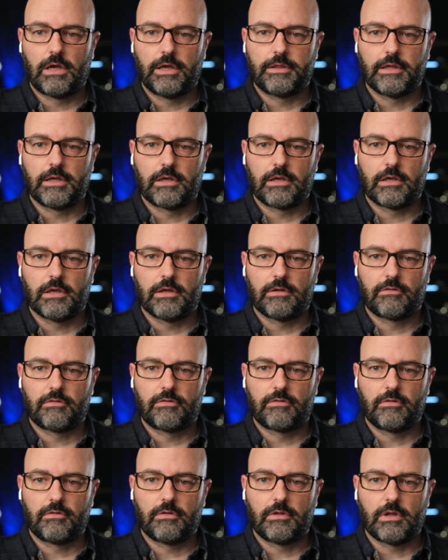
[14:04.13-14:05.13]
I think
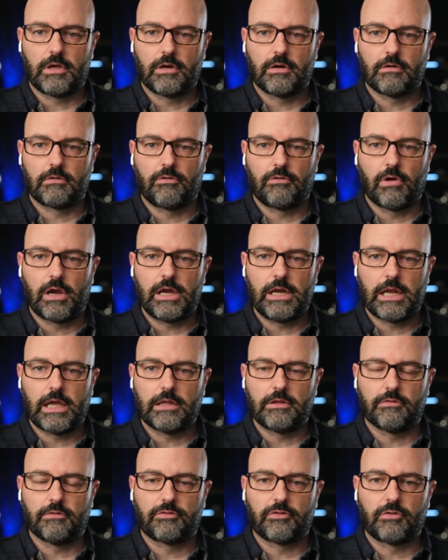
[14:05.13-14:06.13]
it's their great
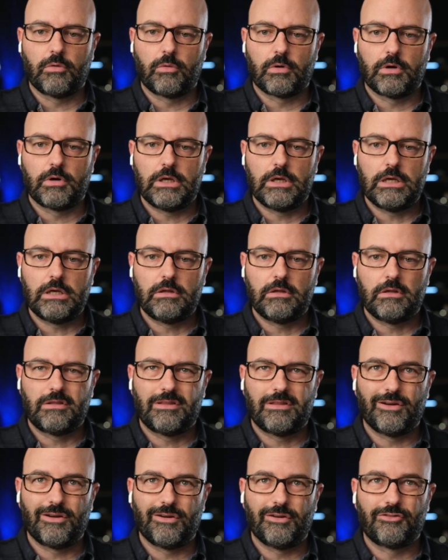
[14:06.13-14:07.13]
end of story.
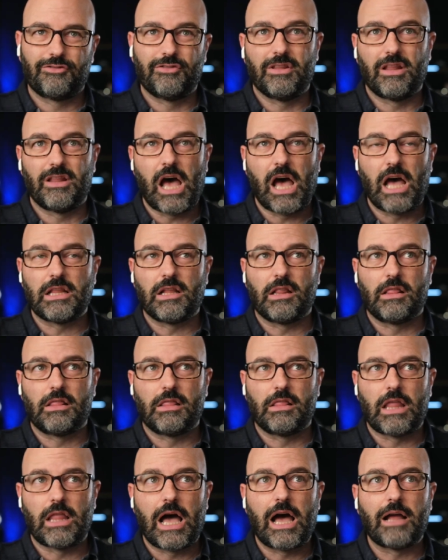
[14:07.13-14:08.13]
There's not a
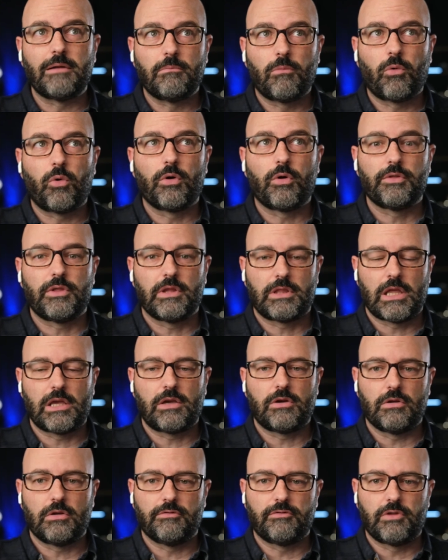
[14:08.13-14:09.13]
lot more that they
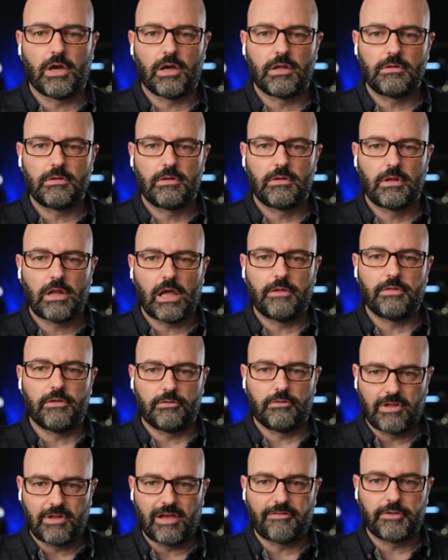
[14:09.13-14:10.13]
could have done.
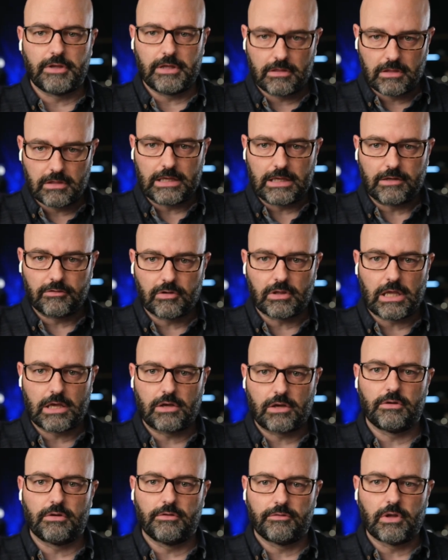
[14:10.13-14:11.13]
There's definitely things that they
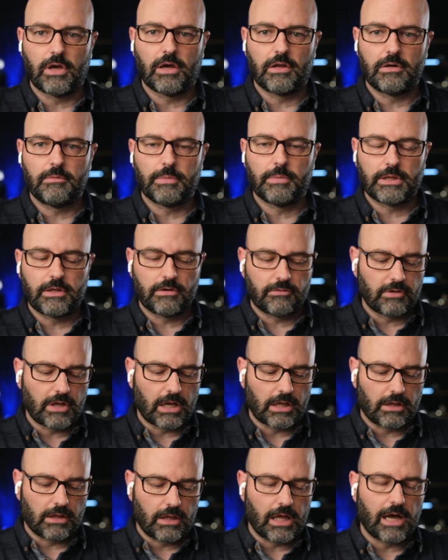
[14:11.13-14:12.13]
could have done, but there's
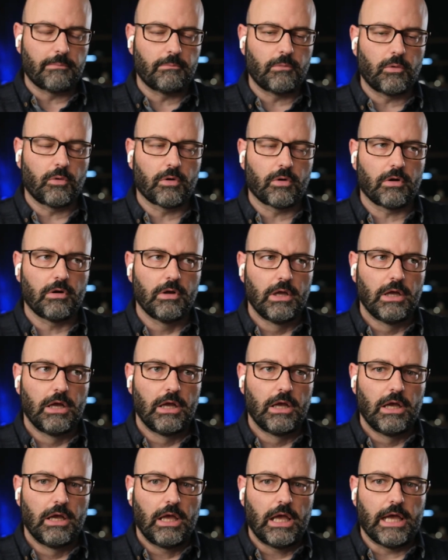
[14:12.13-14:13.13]
not a lot more
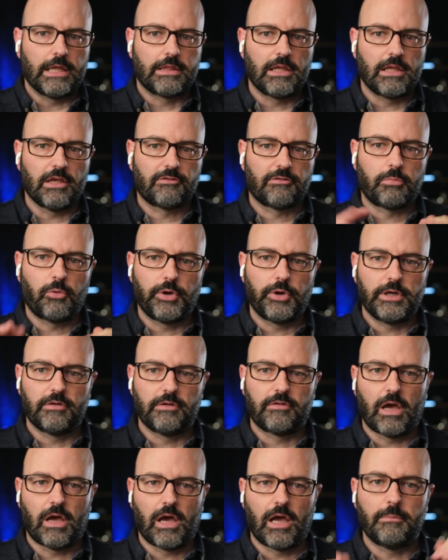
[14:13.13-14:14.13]
at this point in
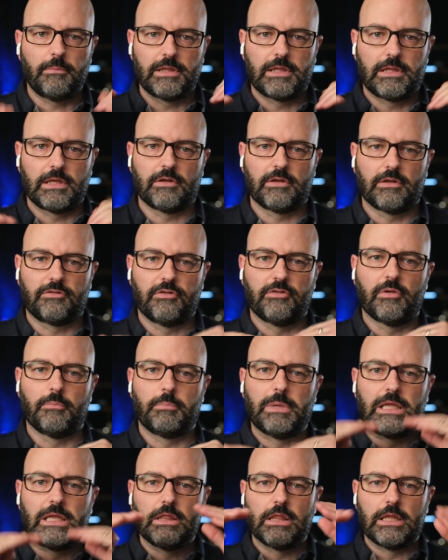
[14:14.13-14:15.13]
time. I think this is a
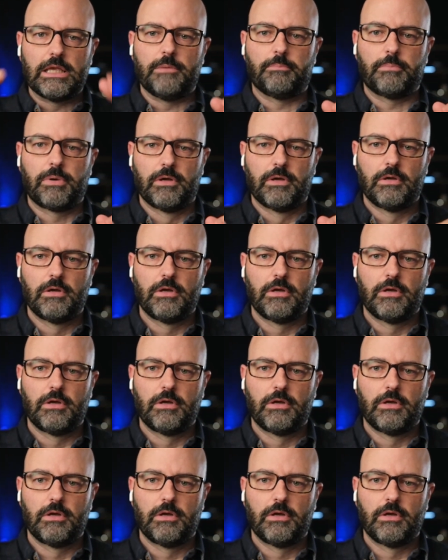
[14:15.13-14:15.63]
big leap.